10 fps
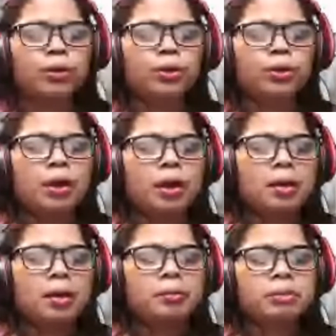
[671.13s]

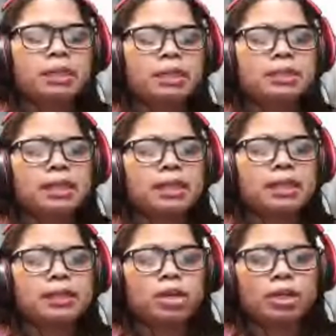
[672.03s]
it means that the
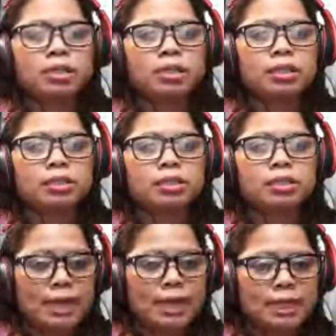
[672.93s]
shock is going
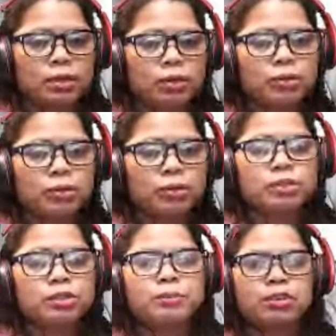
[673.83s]
bad or the
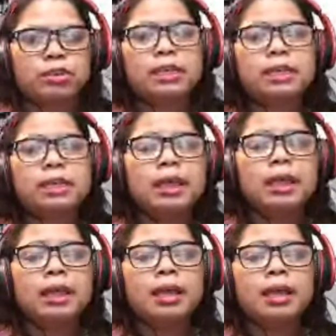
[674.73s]
suspension kit.
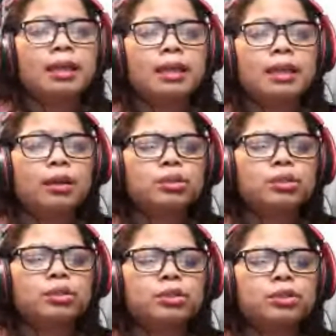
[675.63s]
And also
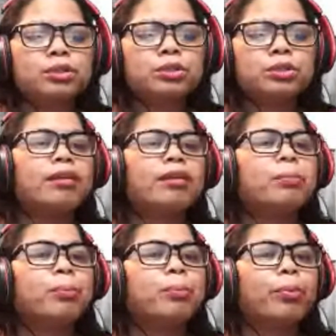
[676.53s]
another
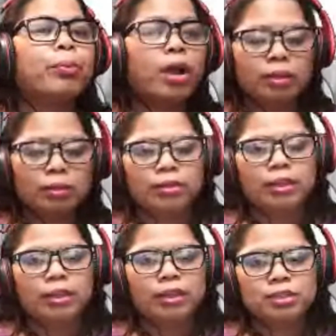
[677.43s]
problem with
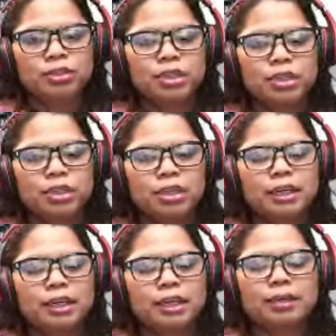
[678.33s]
LG
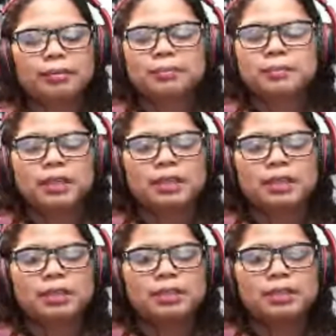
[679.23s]

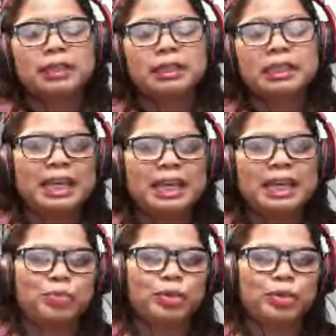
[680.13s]
is leaking
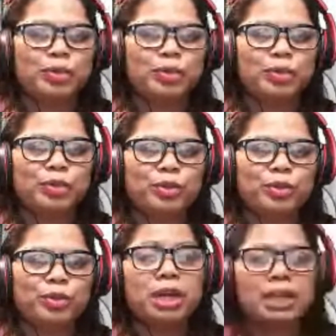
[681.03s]
or not
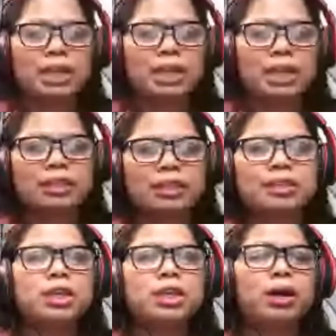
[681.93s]
draining. Their drain
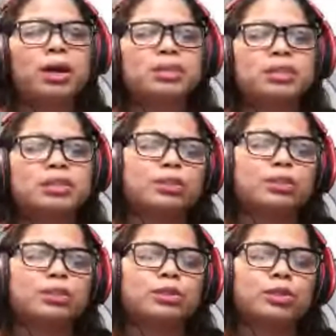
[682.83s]
pump is also,
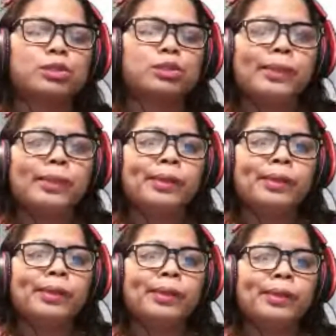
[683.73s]
I'd
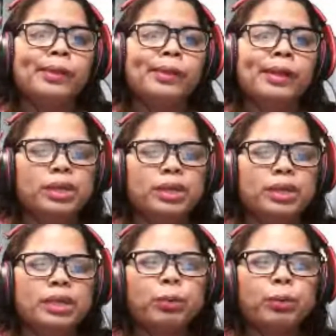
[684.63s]
say, a weakest
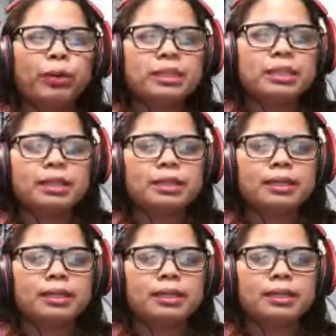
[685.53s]
point. Um,